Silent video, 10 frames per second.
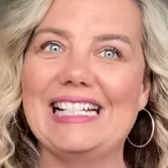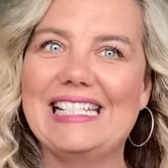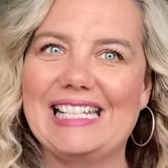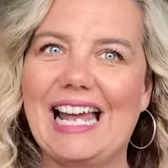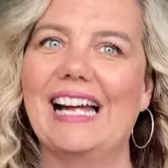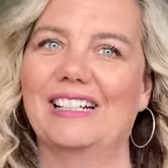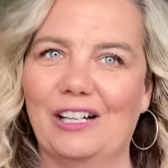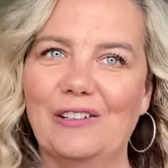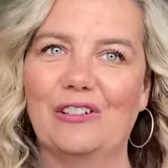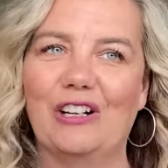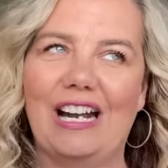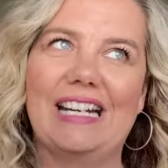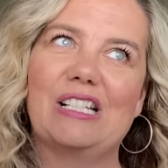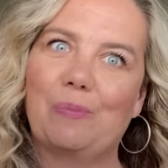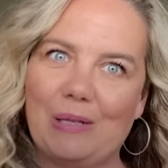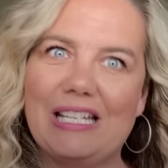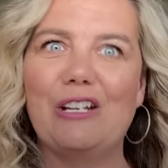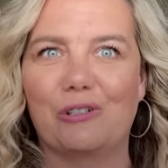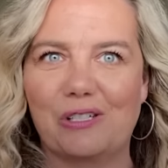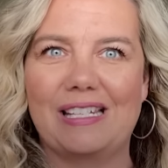did not cover, and it's been
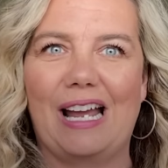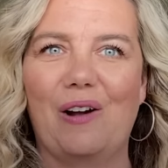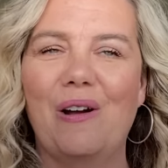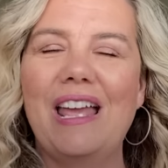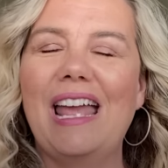years now.